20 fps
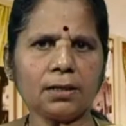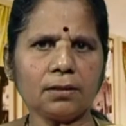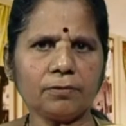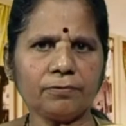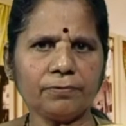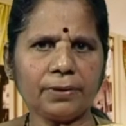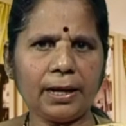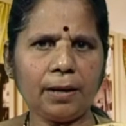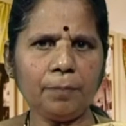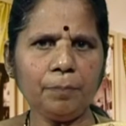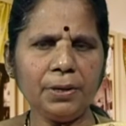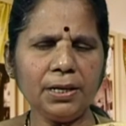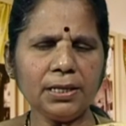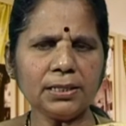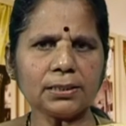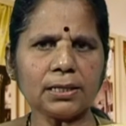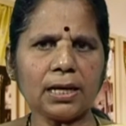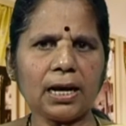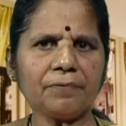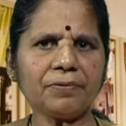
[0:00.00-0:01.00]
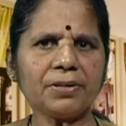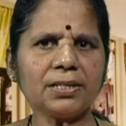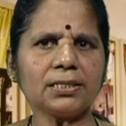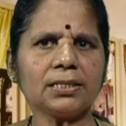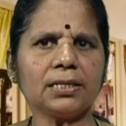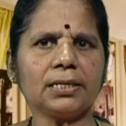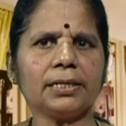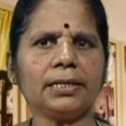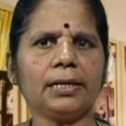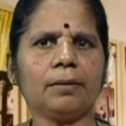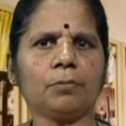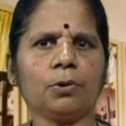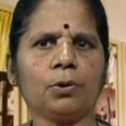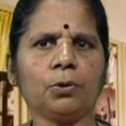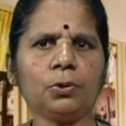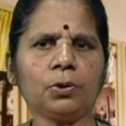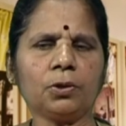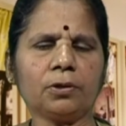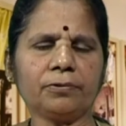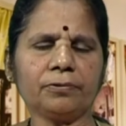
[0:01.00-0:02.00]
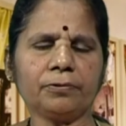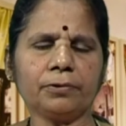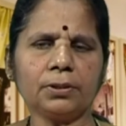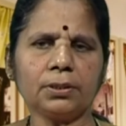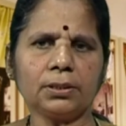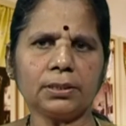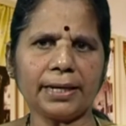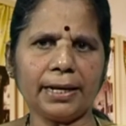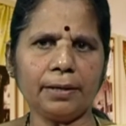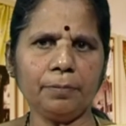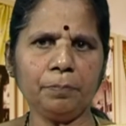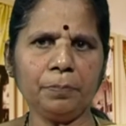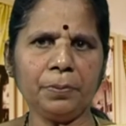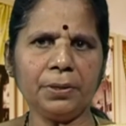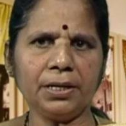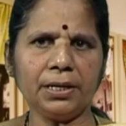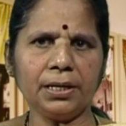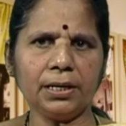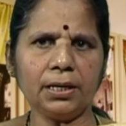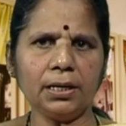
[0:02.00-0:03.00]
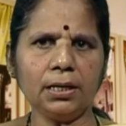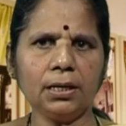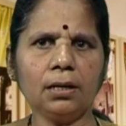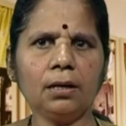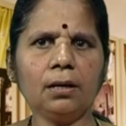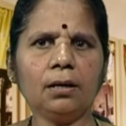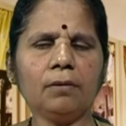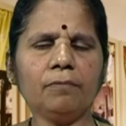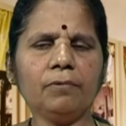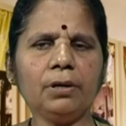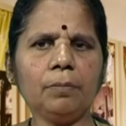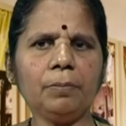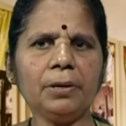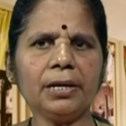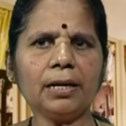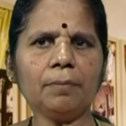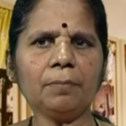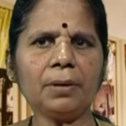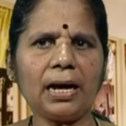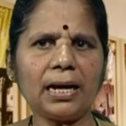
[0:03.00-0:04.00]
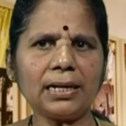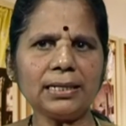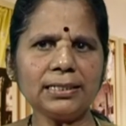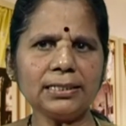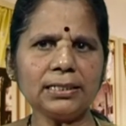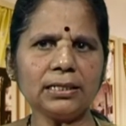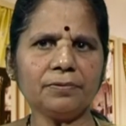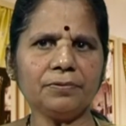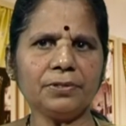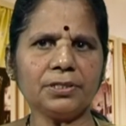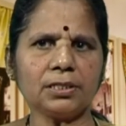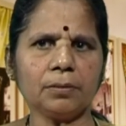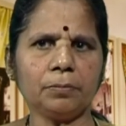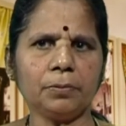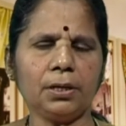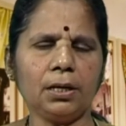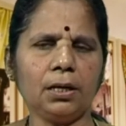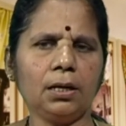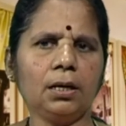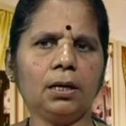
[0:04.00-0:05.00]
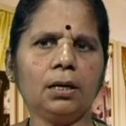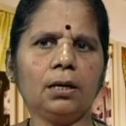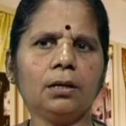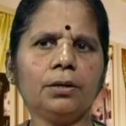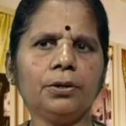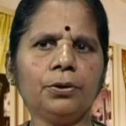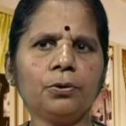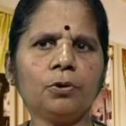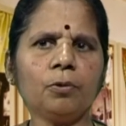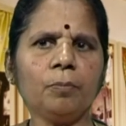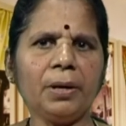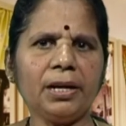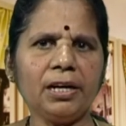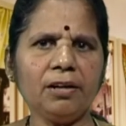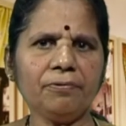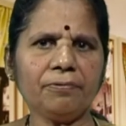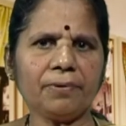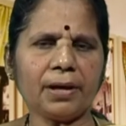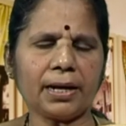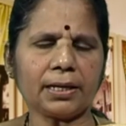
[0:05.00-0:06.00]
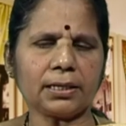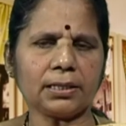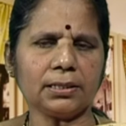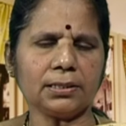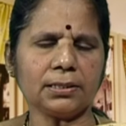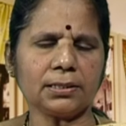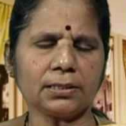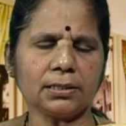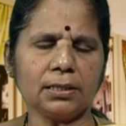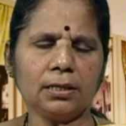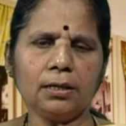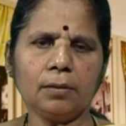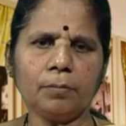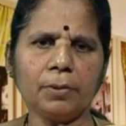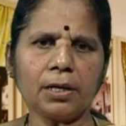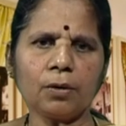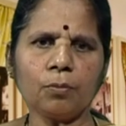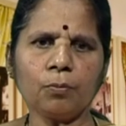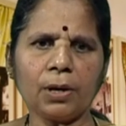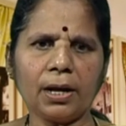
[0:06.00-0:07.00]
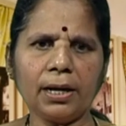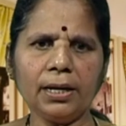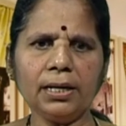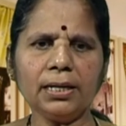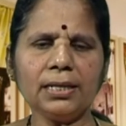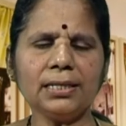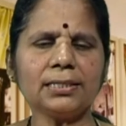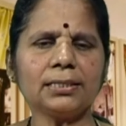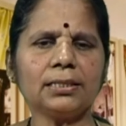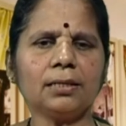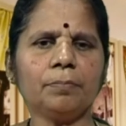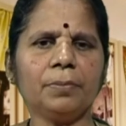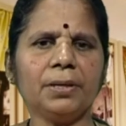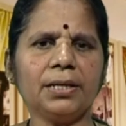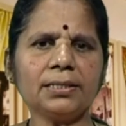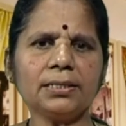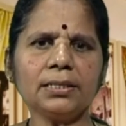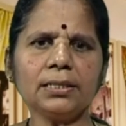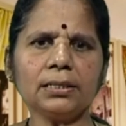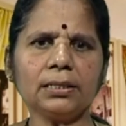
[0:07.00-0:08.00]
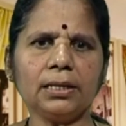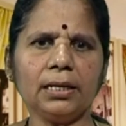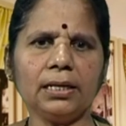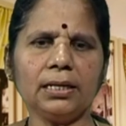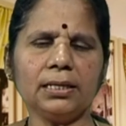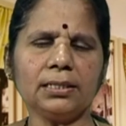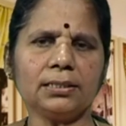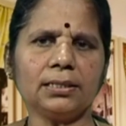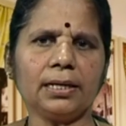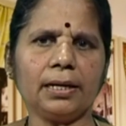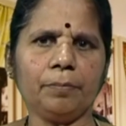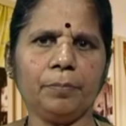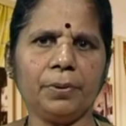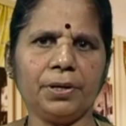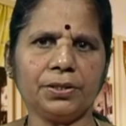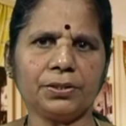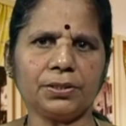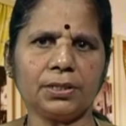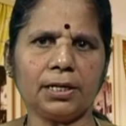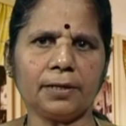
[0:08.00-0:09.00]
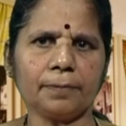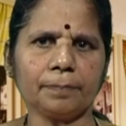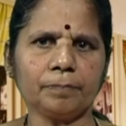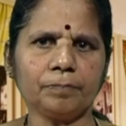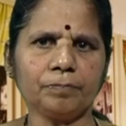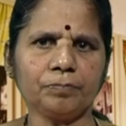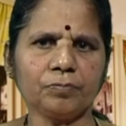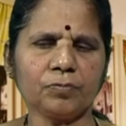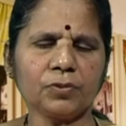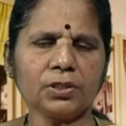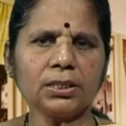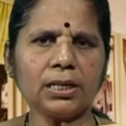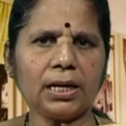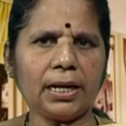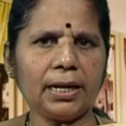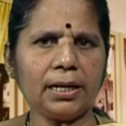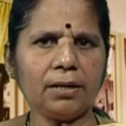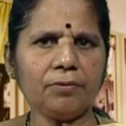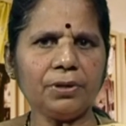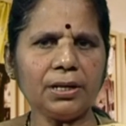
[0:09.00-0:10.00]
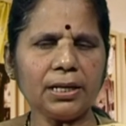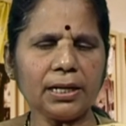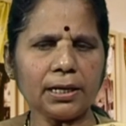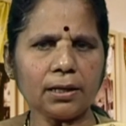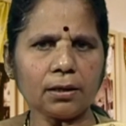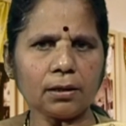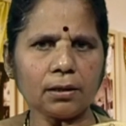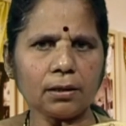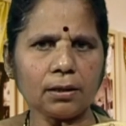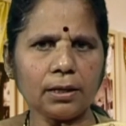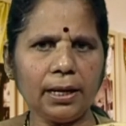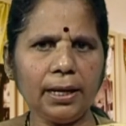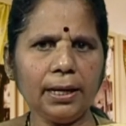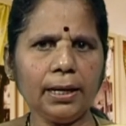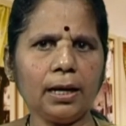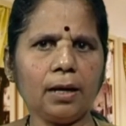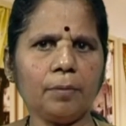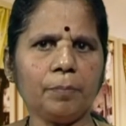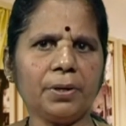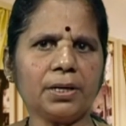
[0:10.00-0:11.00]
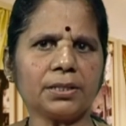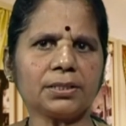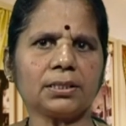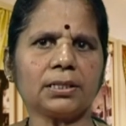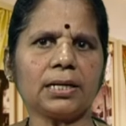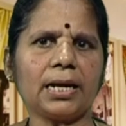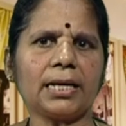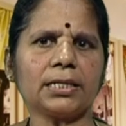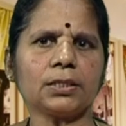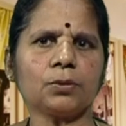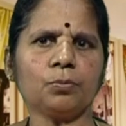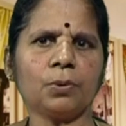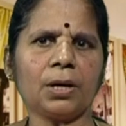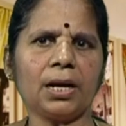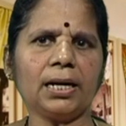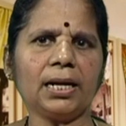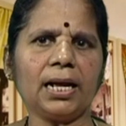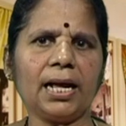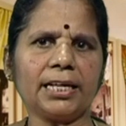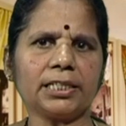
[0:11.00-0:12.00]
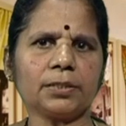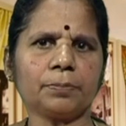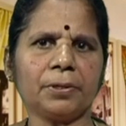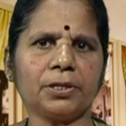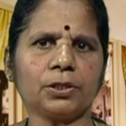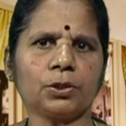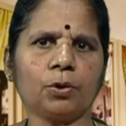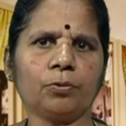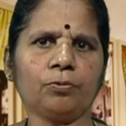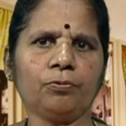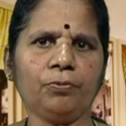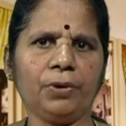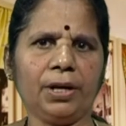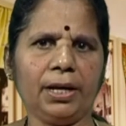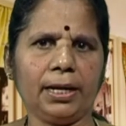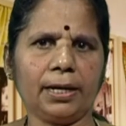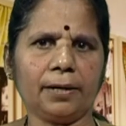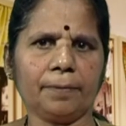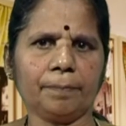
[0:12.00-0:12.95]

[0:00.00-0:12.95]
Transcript: Fabrics after certain amount of time period will become unserviceable due to many factors, but one basic thing is the abrasion, and we can take abrasion as one aspect of wear.